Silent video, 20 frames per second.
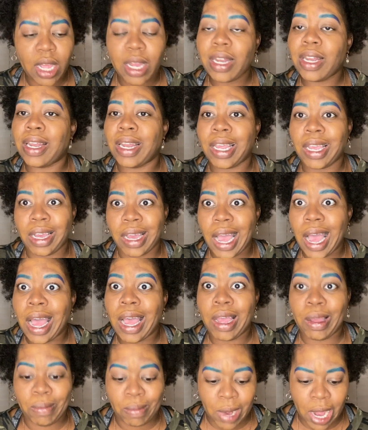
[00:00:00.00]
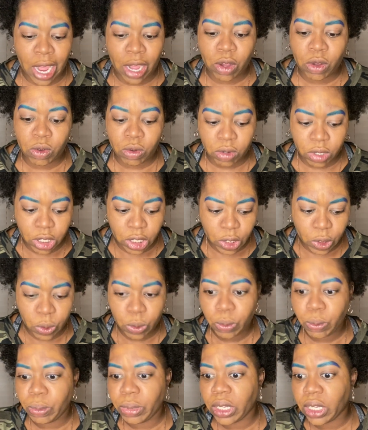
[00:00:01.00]
Now I'm not going to
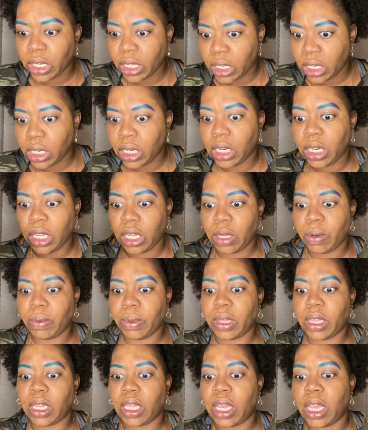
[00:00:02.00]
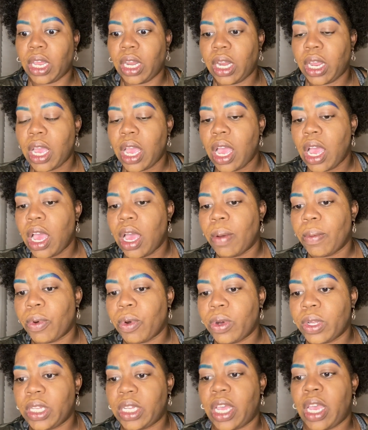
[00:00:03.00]
blend it in with that. I'm
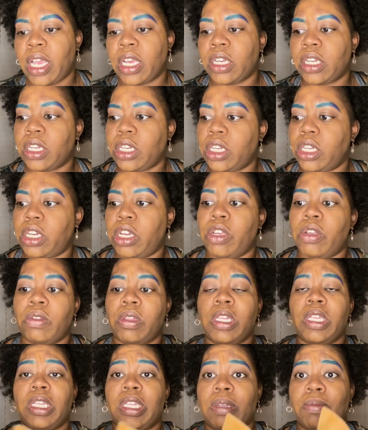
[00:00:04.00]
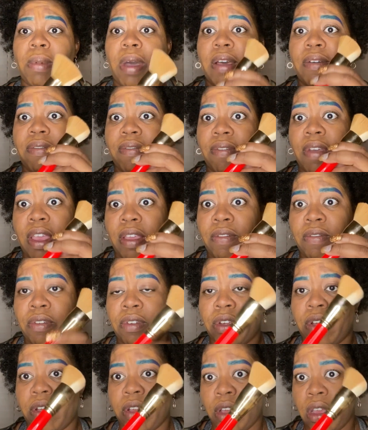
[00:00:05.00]
going to actually show you. This is my favorite
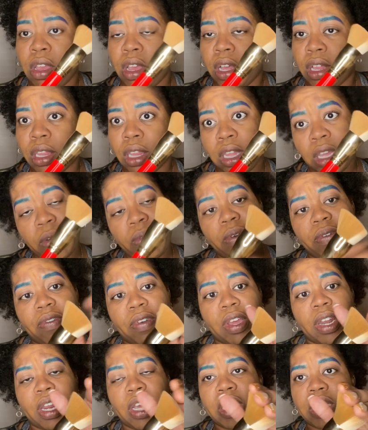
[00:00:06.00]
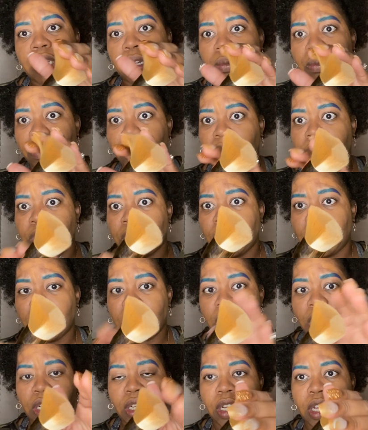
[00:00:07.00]
liquid foundation brush.
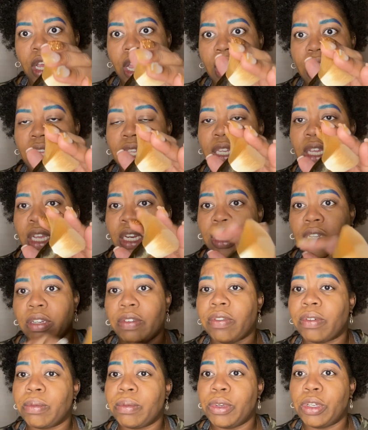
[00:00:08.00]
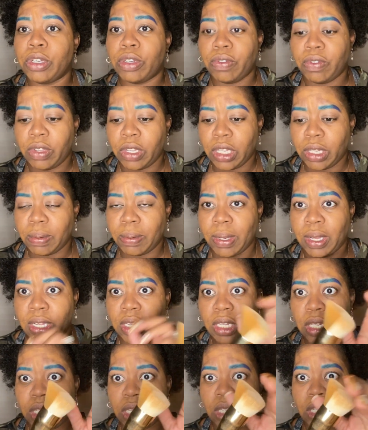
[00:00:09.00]
It's actually from Juvia's
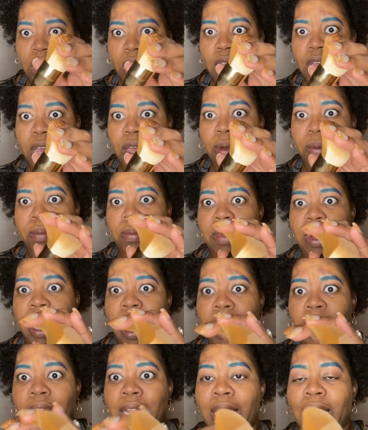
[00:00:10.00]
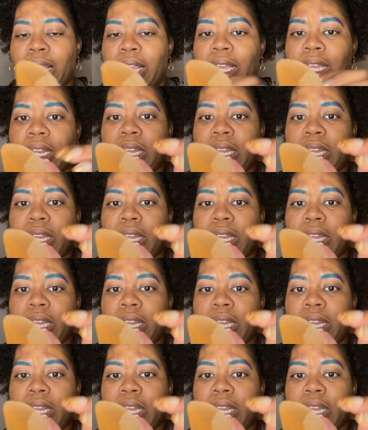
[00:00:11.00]
Place, but I like it.